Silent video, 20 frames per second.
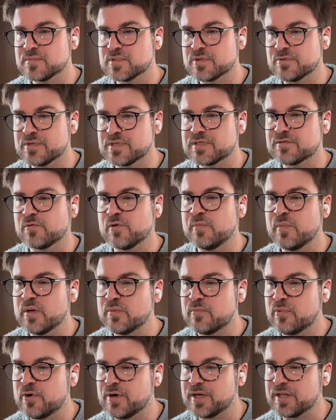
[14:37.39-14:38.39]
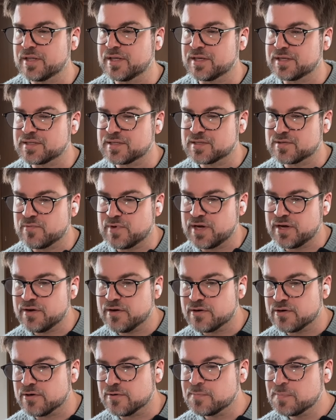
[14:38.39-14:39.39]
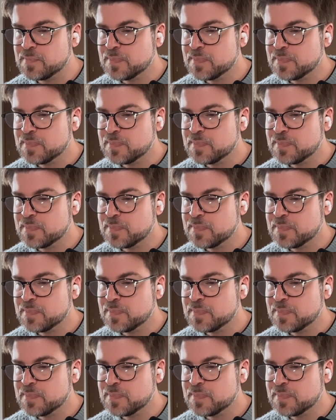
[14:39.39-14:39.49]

So it's remembering things as we go.